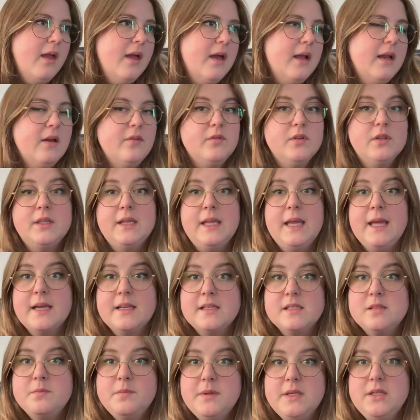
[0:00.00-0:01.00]
have a look at the
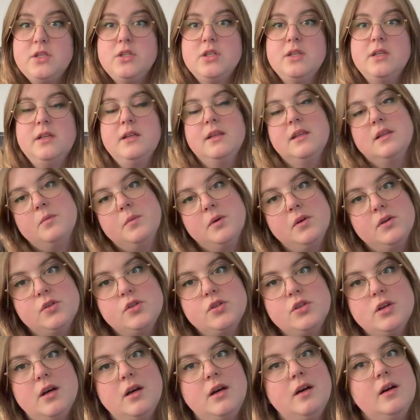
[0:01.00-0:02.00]
exhibition and the
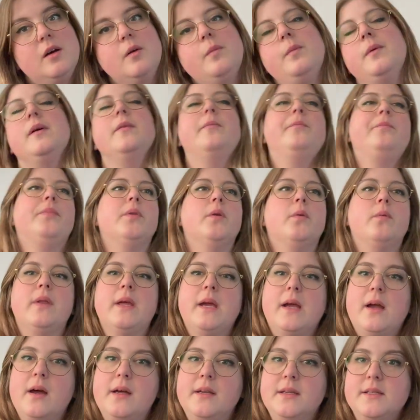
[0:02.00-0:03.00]
bookshop and all
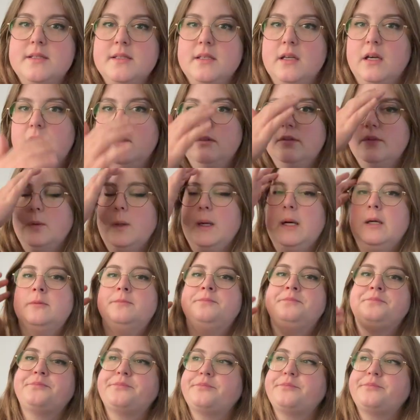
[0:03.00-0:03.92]
that kind of stuff well